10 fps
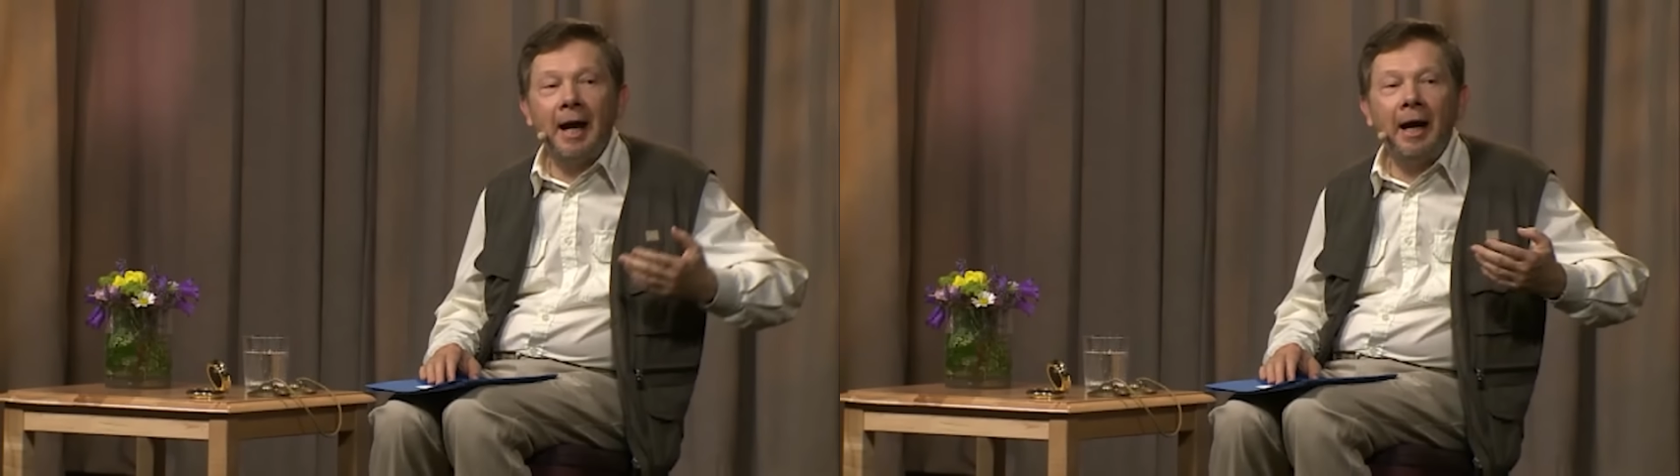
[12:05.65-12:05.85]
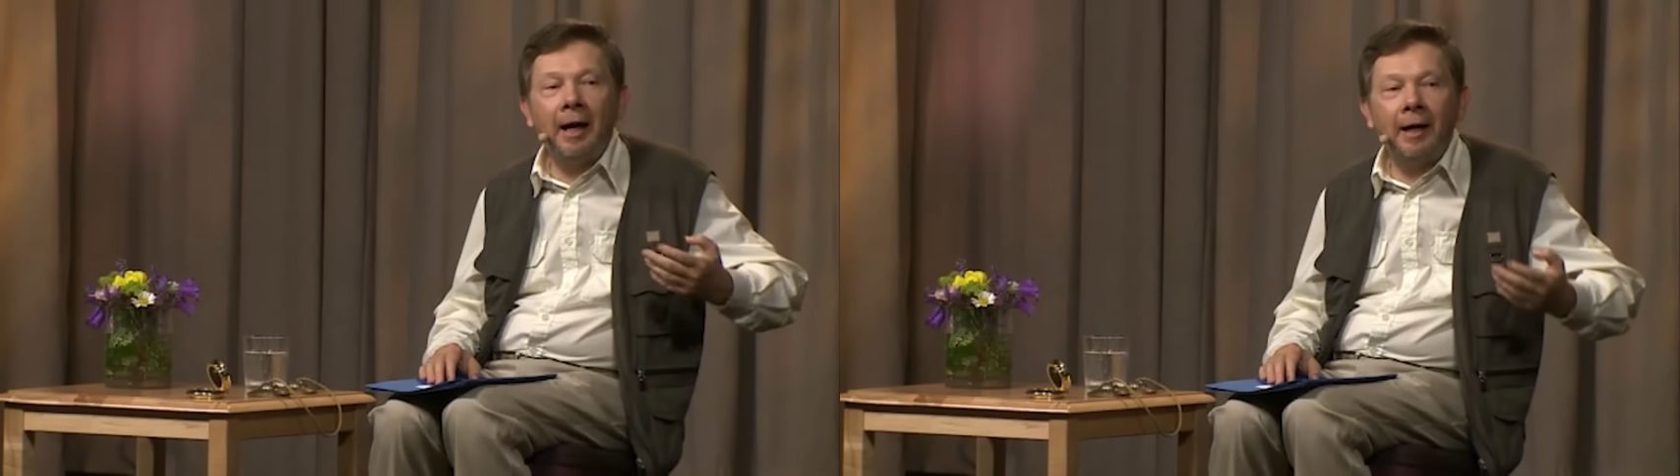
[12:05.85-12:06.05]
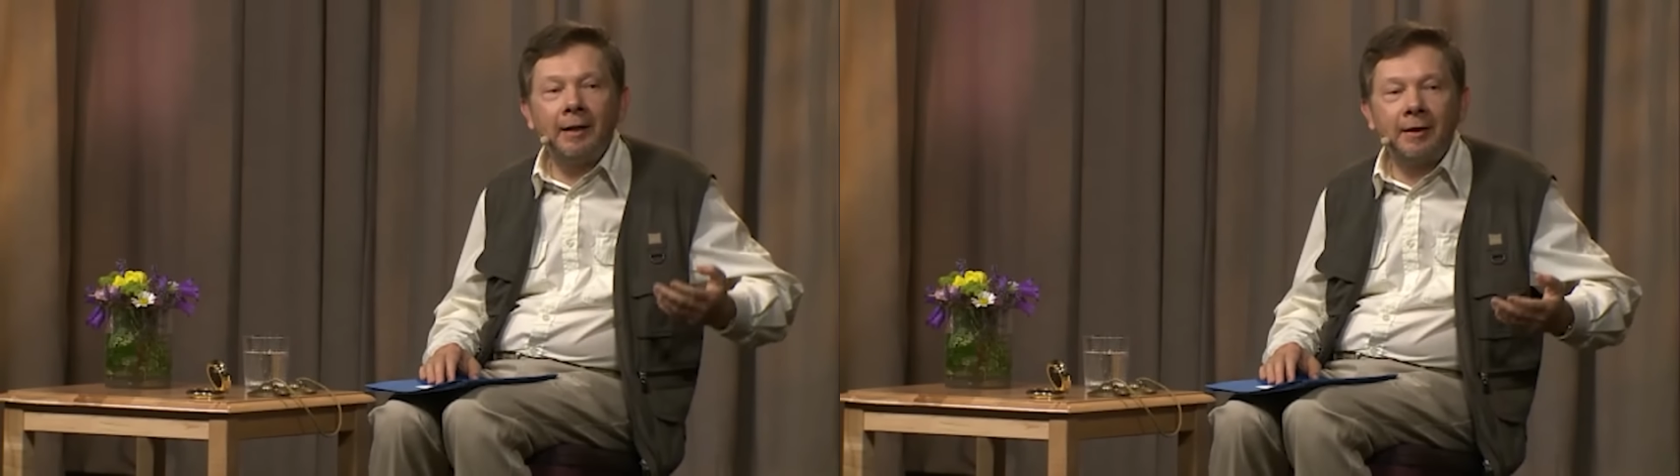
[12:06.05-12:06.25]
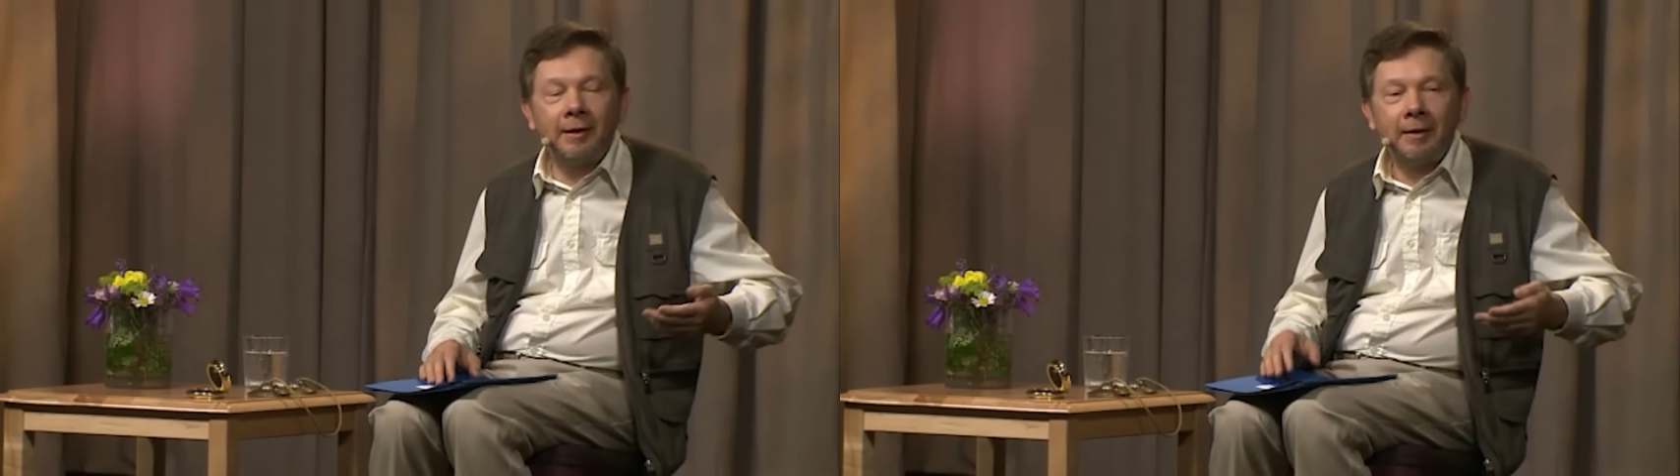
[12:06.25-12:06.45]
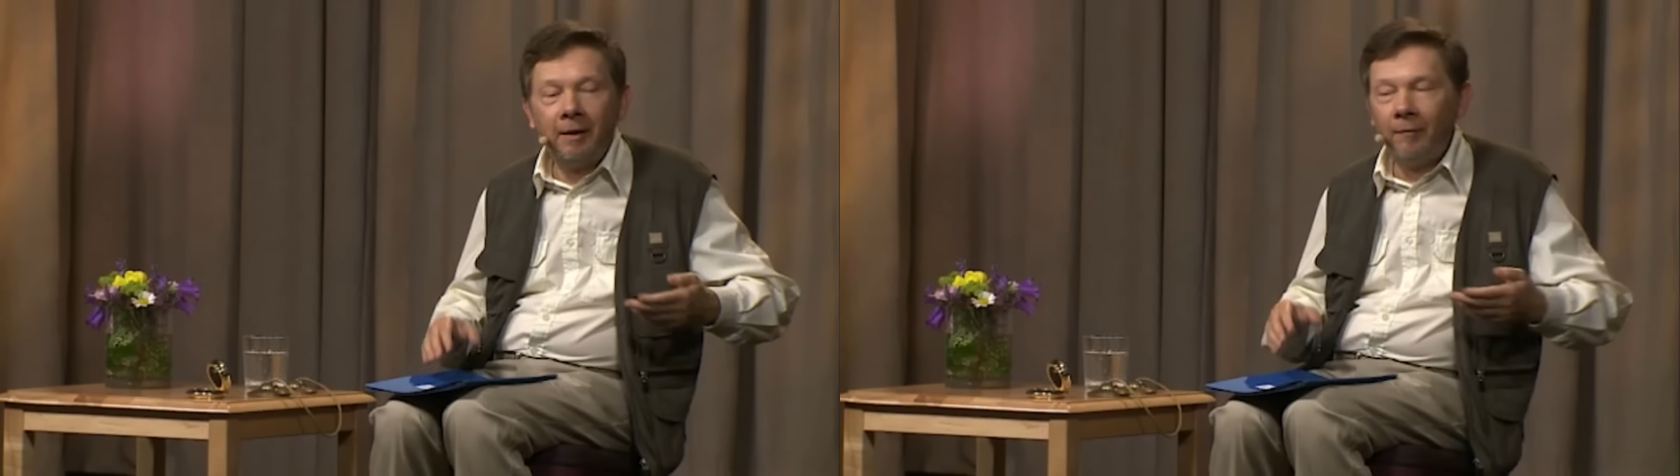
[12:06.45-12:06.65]

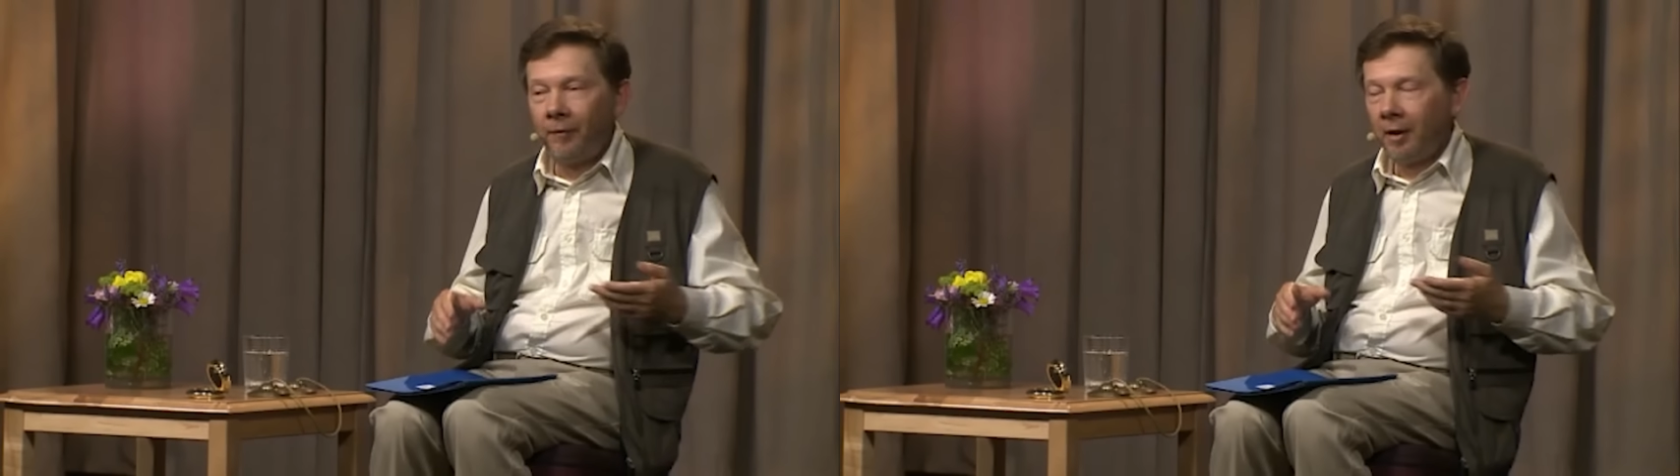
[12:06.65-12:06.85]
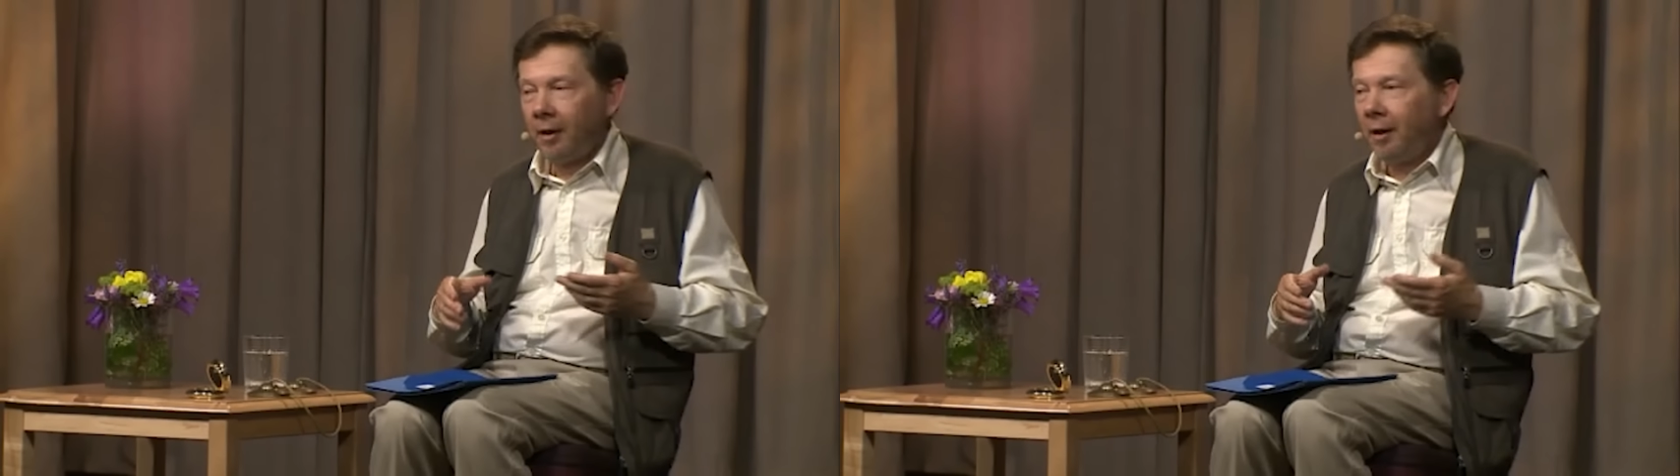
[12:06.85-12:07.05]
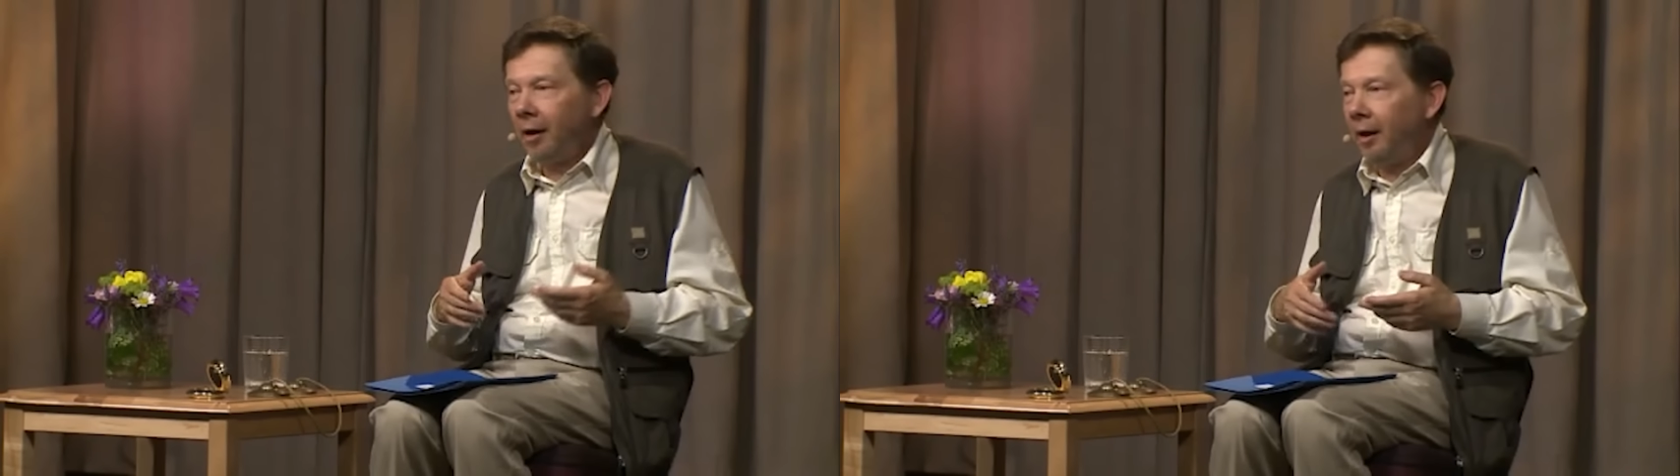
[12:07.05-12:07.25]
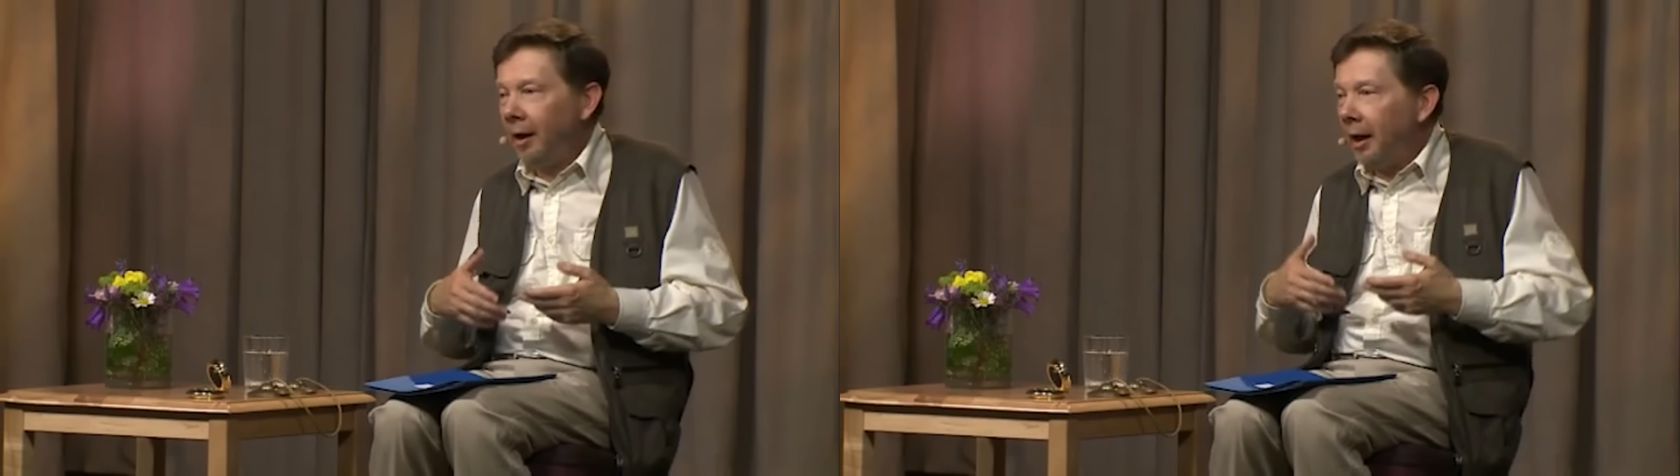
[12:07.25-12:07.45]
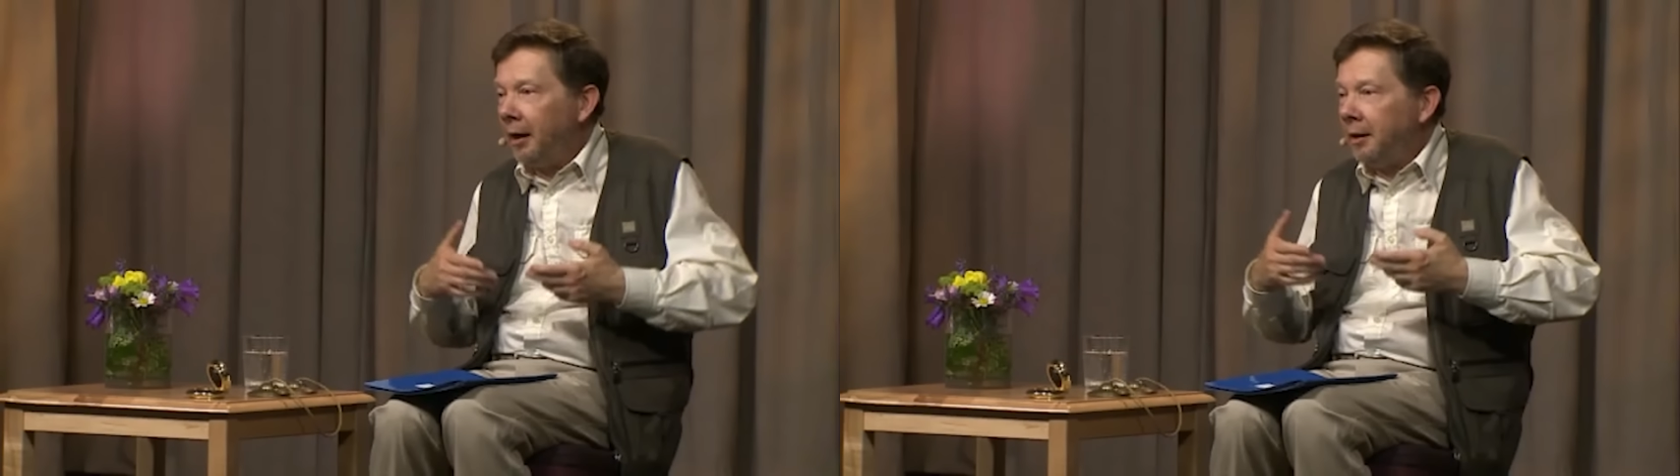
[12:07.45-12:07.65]
adds a